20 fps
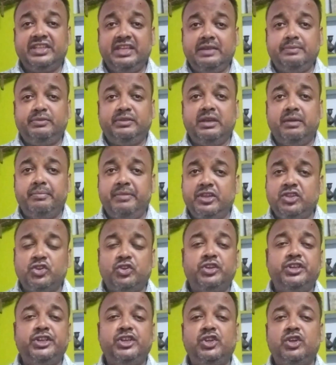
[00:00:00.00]
If the
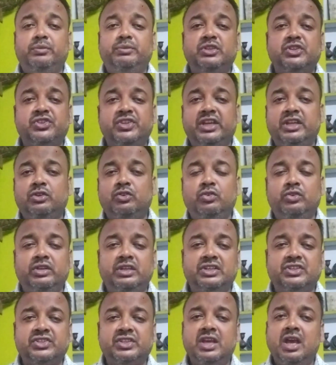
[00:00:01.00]
majority of the
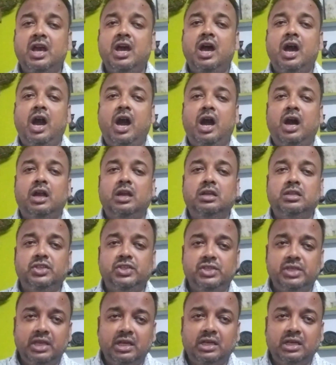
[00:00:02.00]
shareholders are
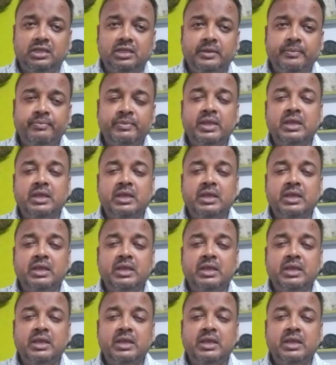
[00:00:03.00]
young,